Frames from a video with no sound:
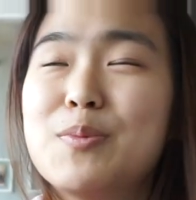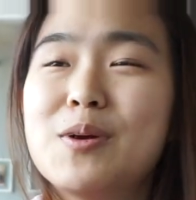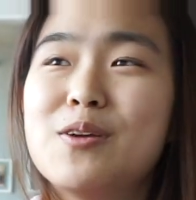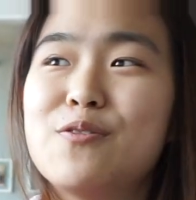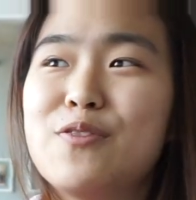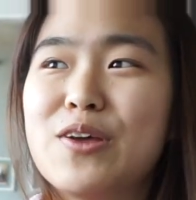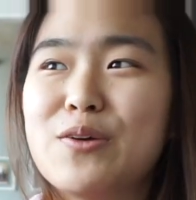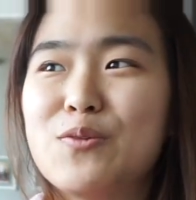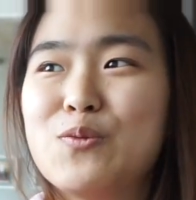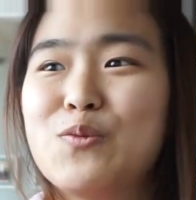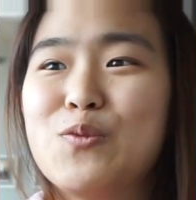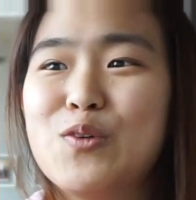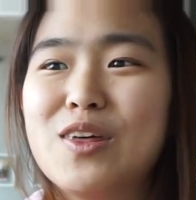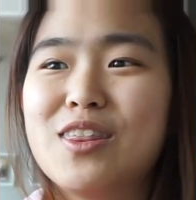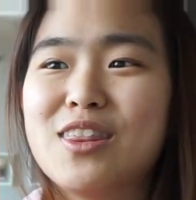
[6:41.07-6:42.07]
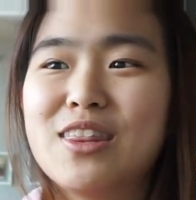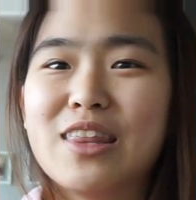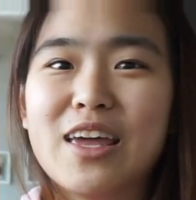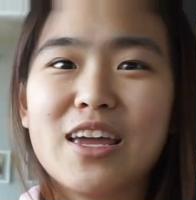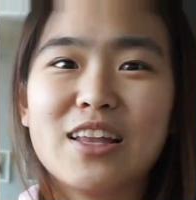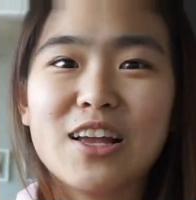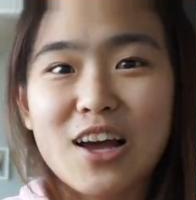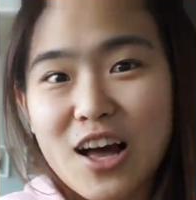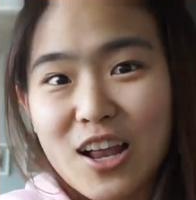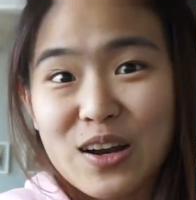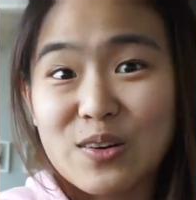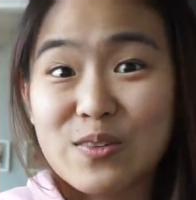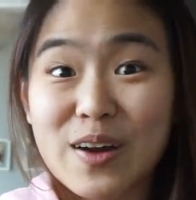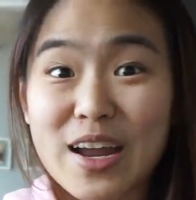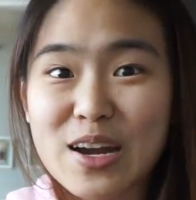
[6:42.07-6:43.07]
perfect with like the
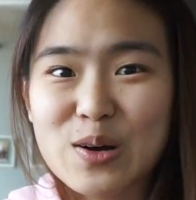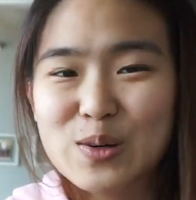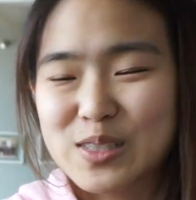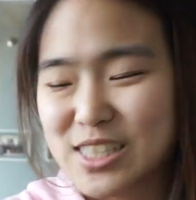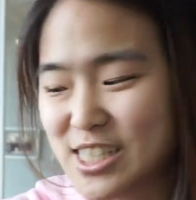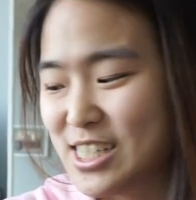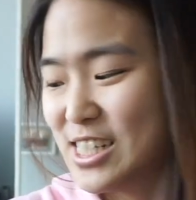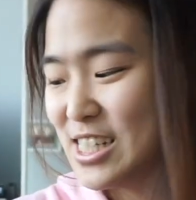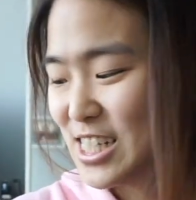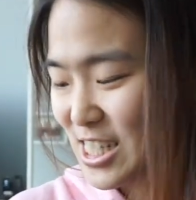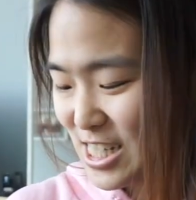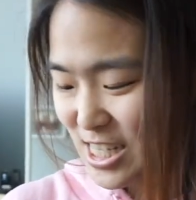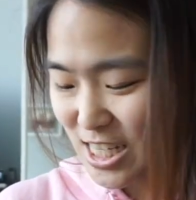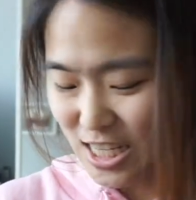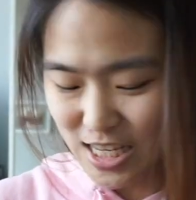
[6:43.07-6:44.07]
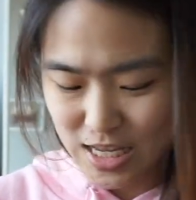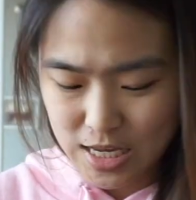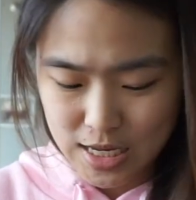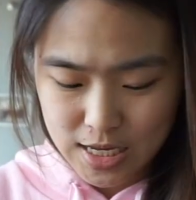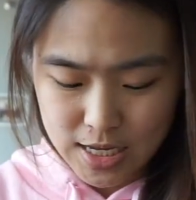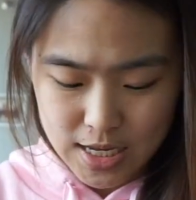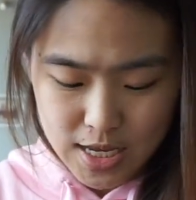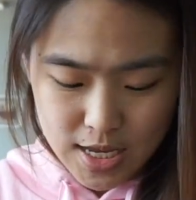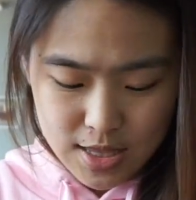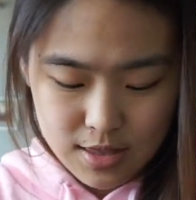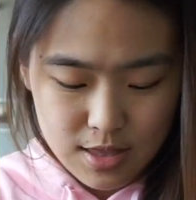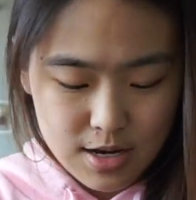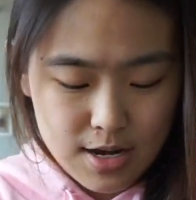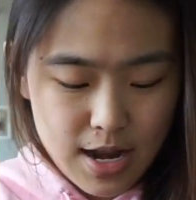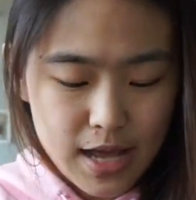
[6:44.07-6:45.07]
color red or jeans.
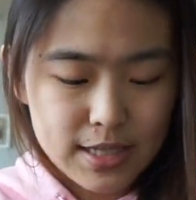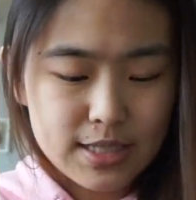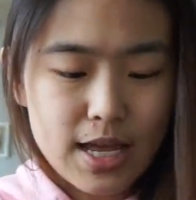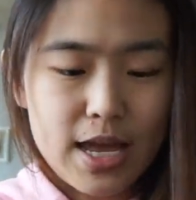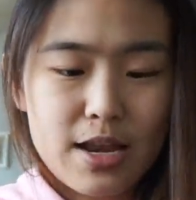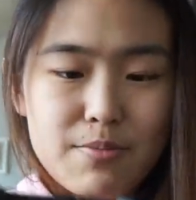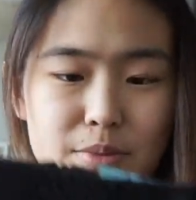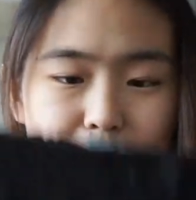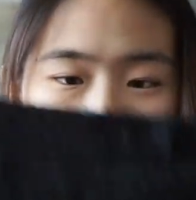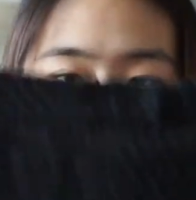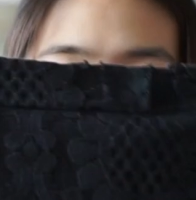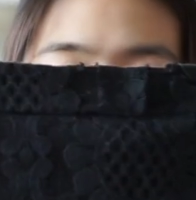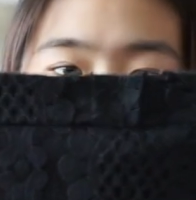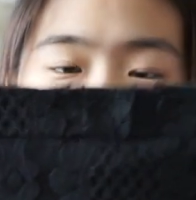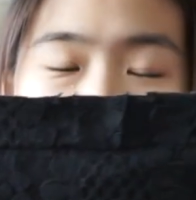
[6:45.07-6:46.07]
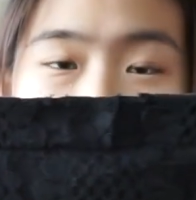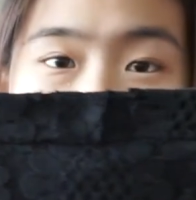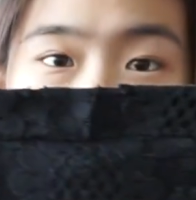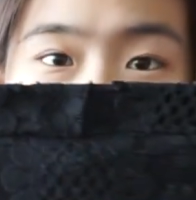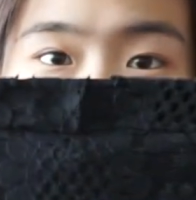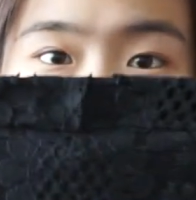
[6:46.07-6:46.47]
The next item that I got is a